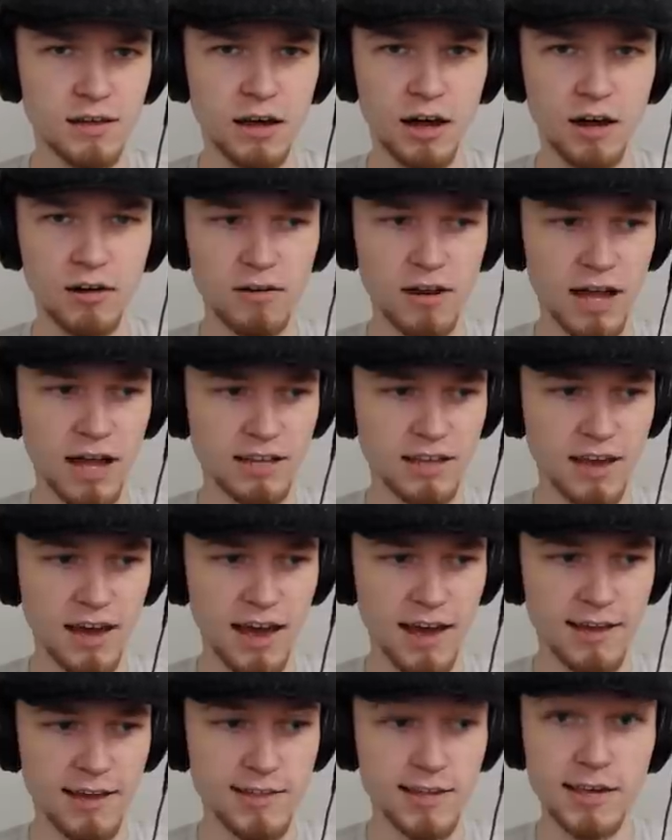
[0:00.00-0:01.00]
All right,
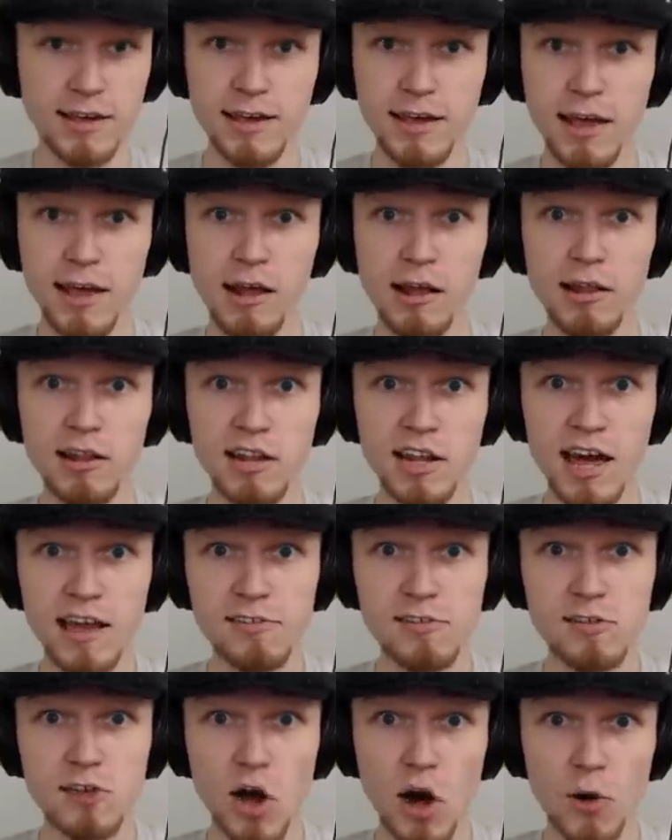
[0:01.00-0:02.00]
guys.
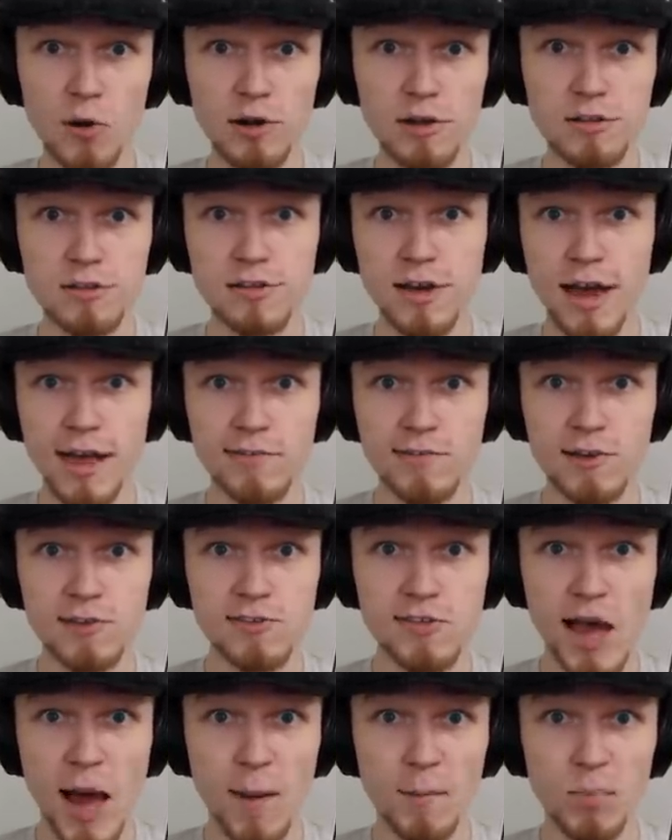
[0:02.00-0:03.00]
Let's go inside the
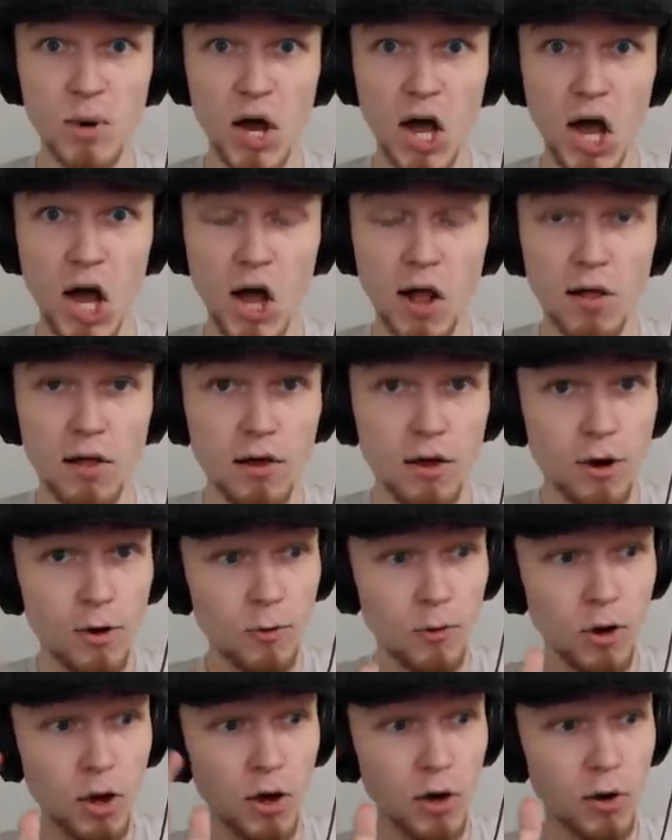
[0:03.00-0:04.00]
temple.
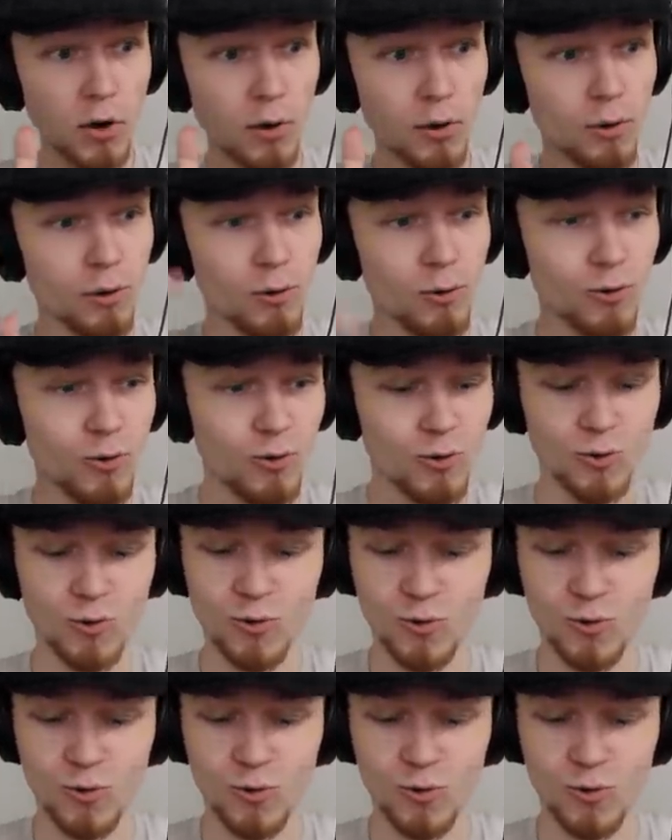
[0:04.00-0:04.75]
Woo!